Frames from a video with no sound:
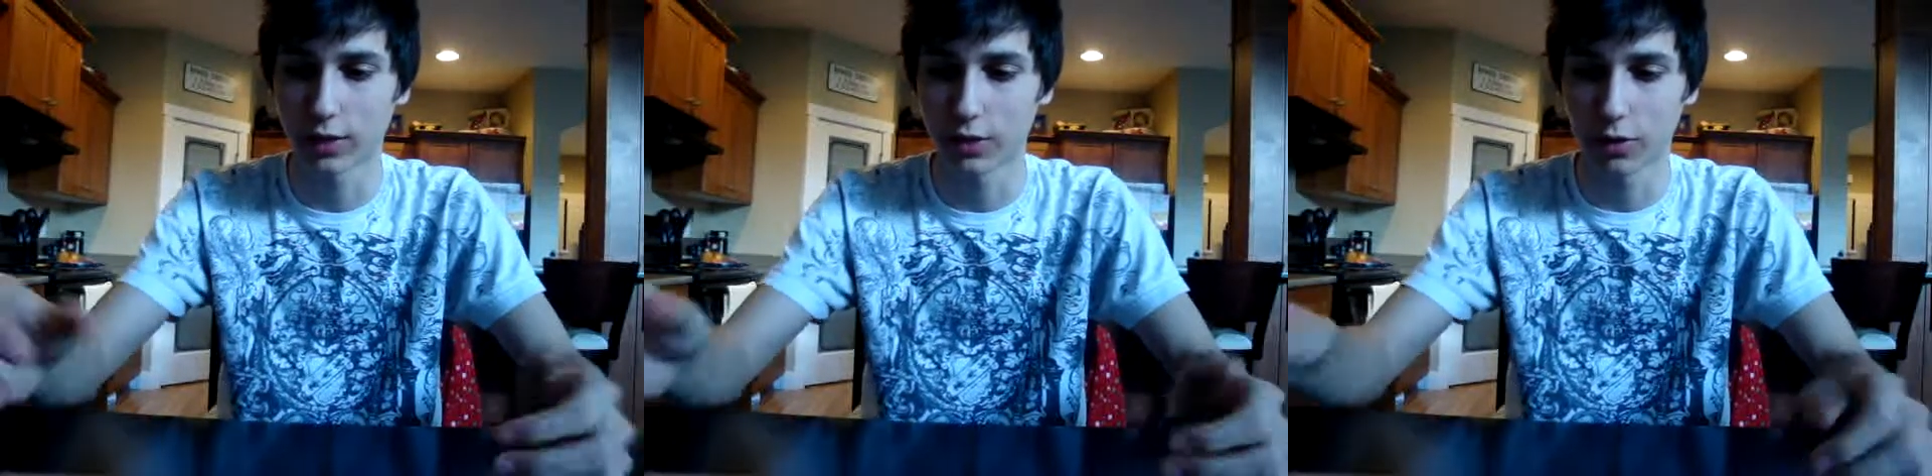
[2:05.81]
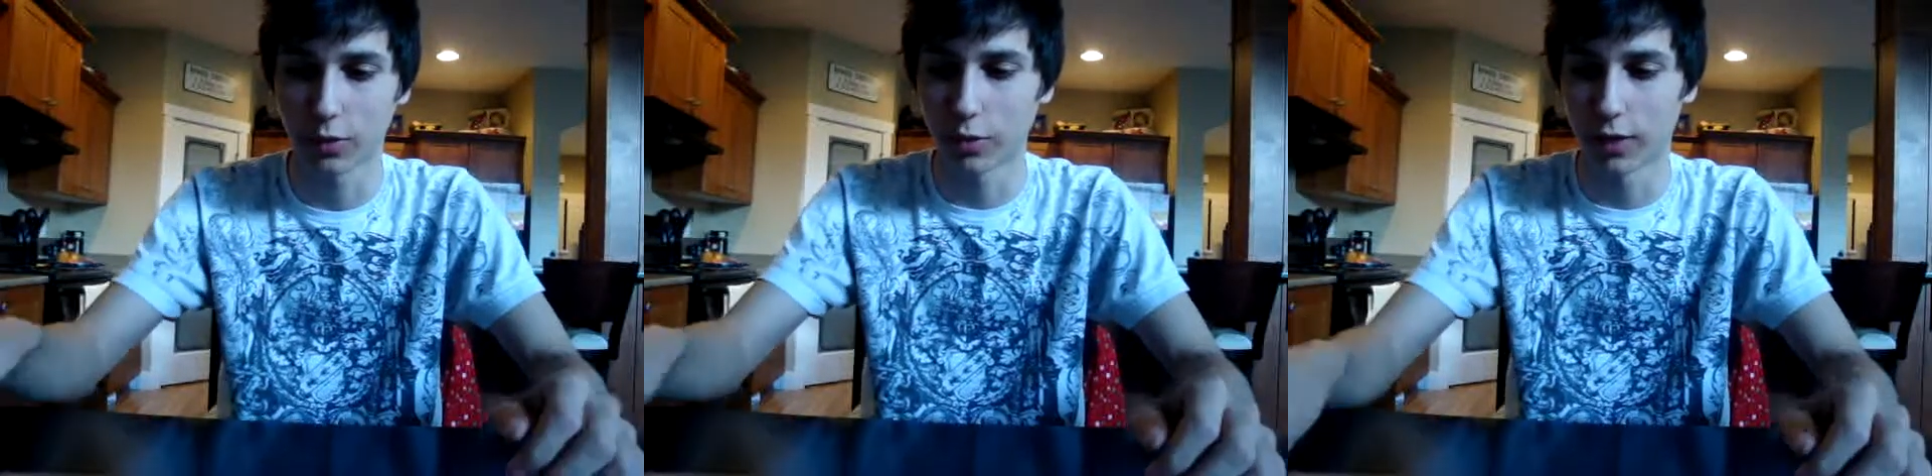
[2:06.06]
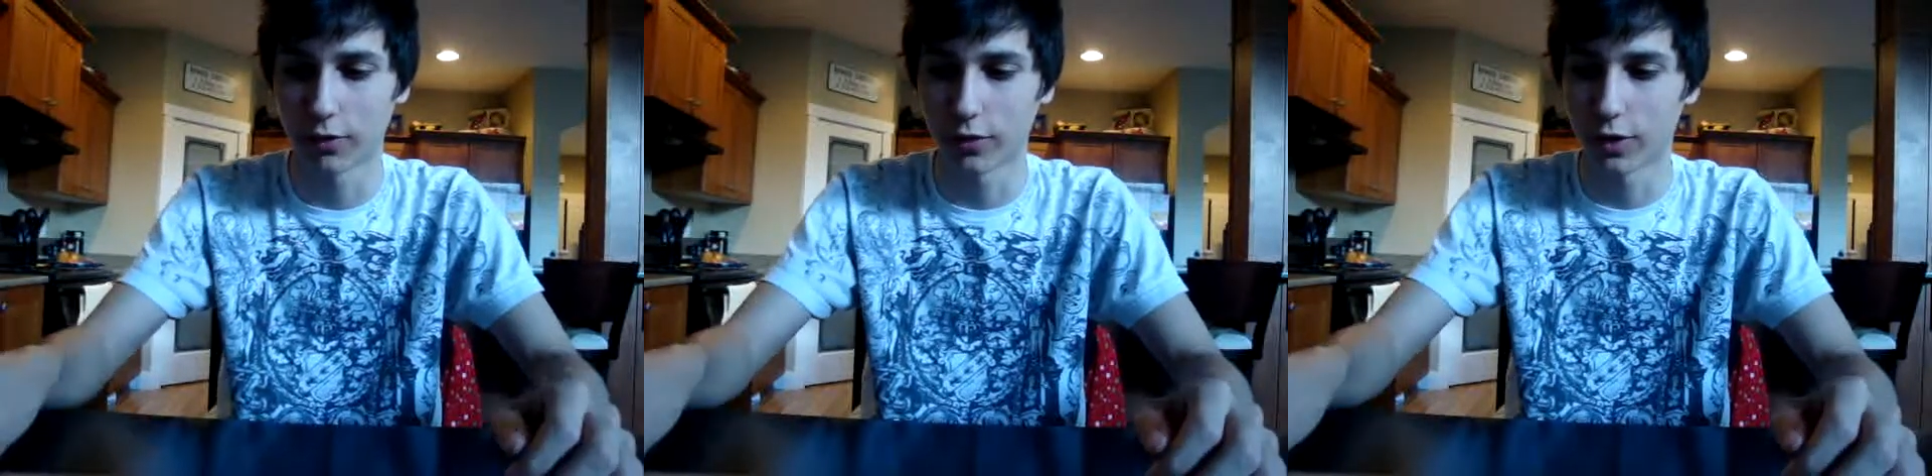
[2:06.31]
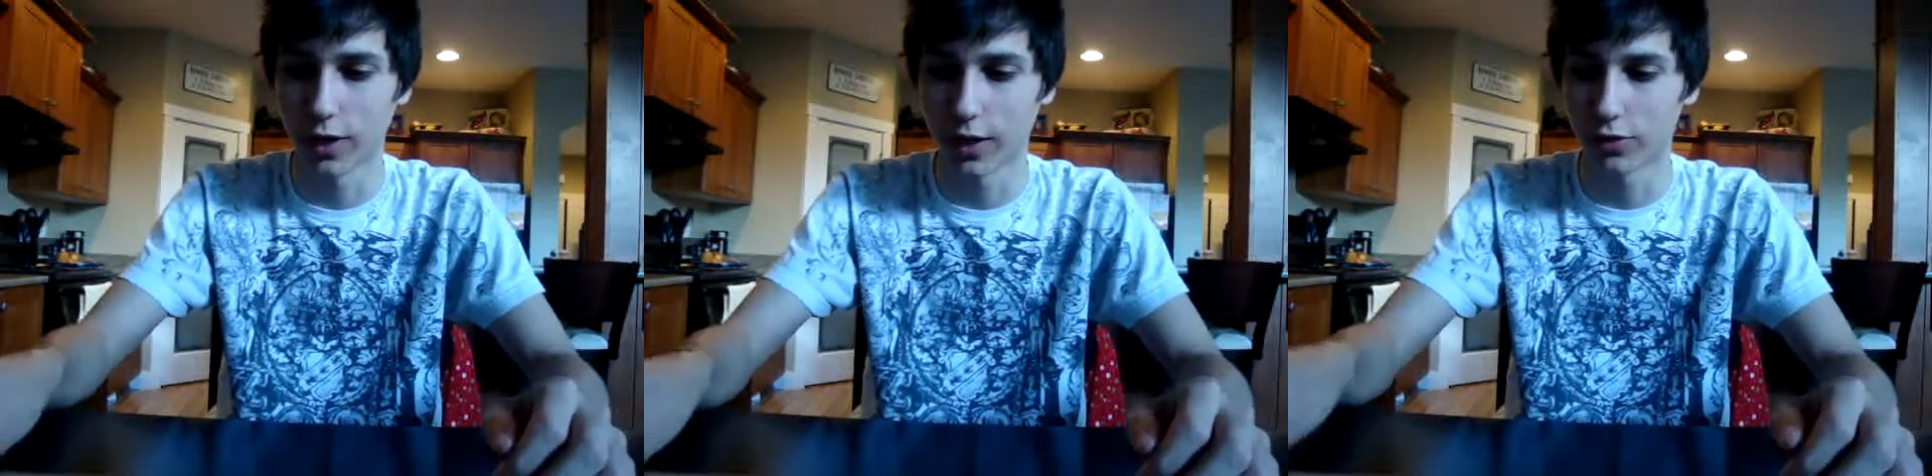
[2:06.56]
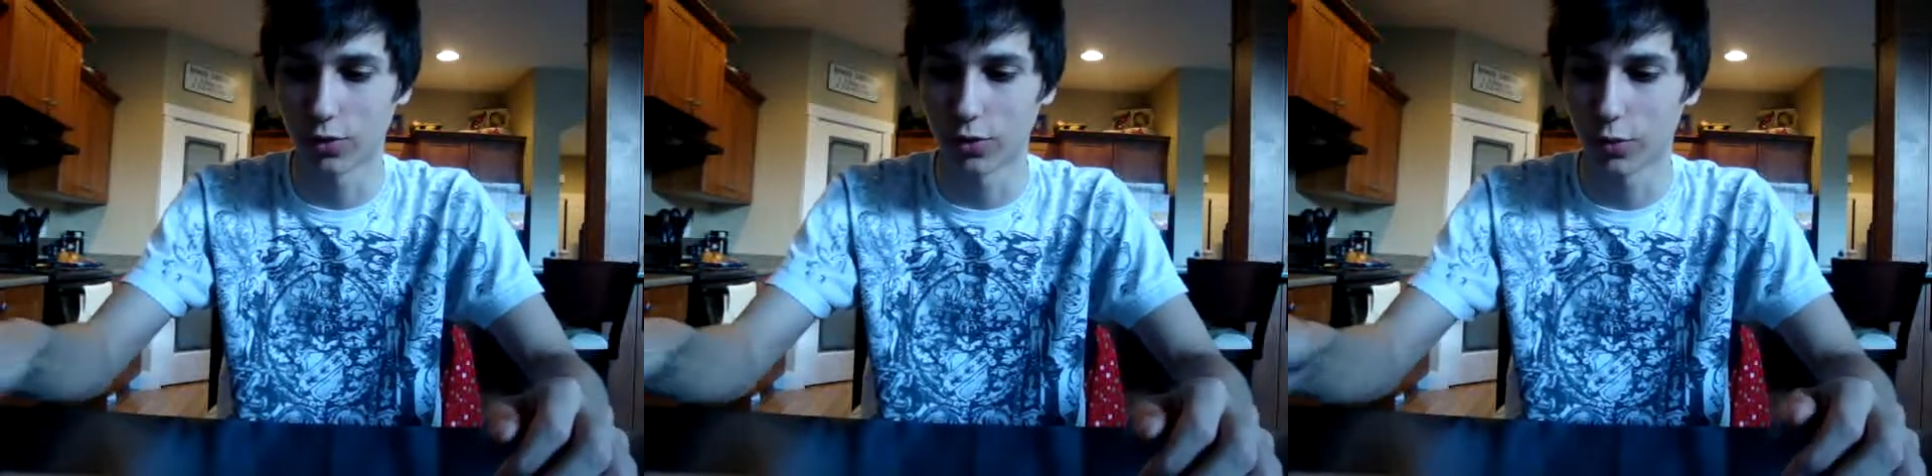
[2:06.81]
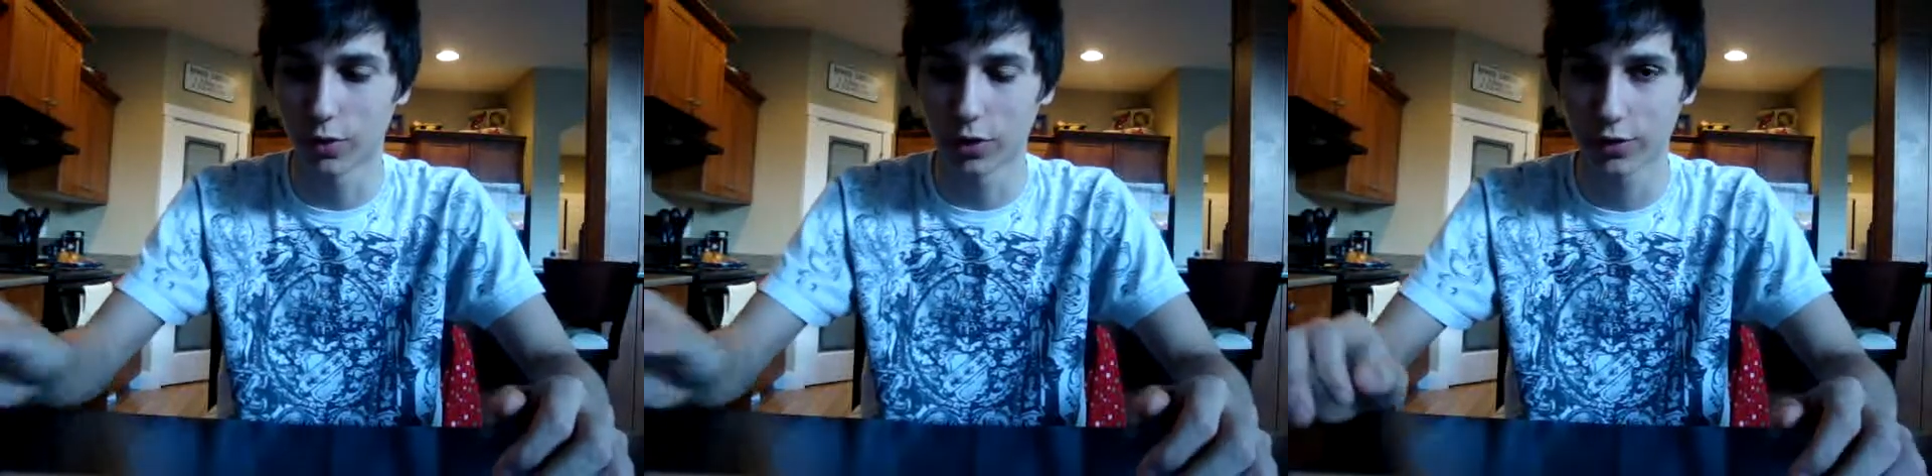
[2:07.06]
you know, whatever, I had Drill
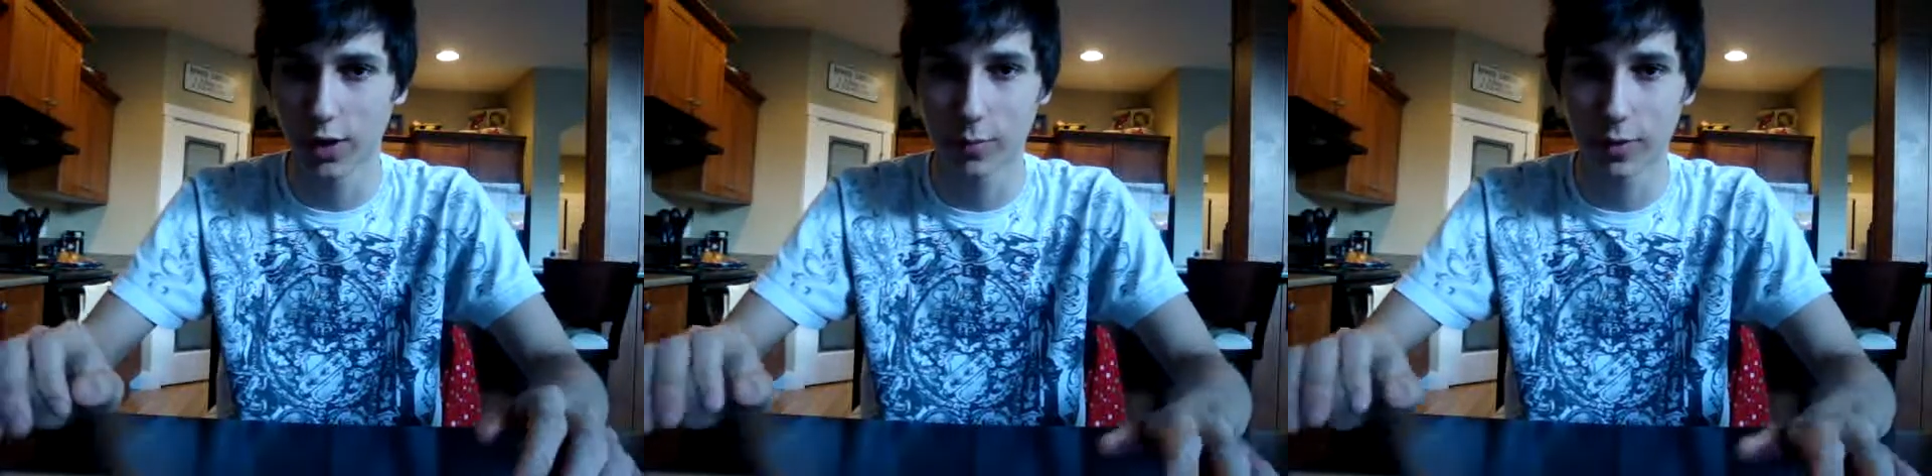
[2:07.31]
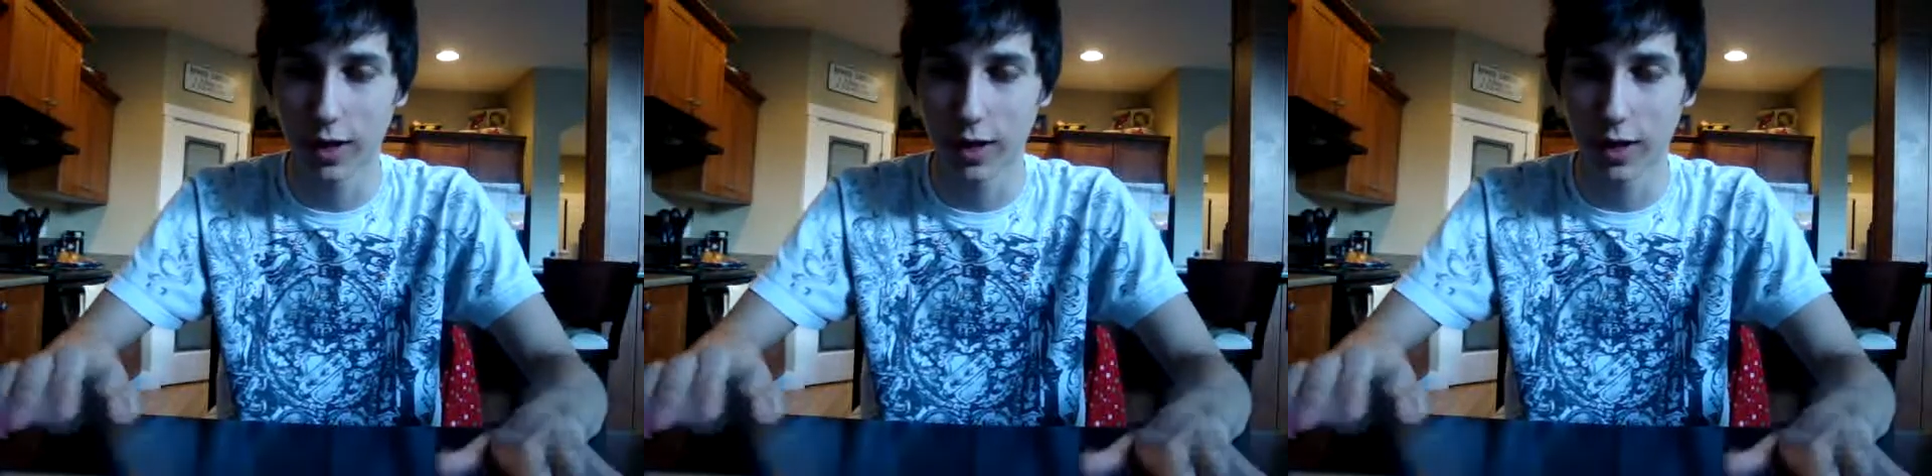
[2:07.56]
Warrior on top.